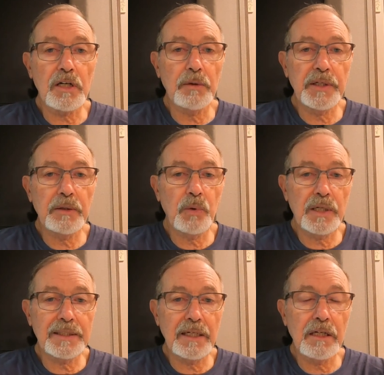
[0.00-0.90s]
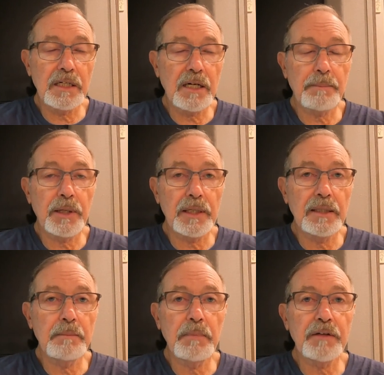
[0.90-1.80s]
and we didn't want to get hung up on
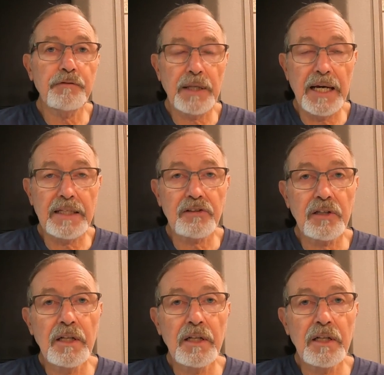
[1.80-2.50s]
any mud flats.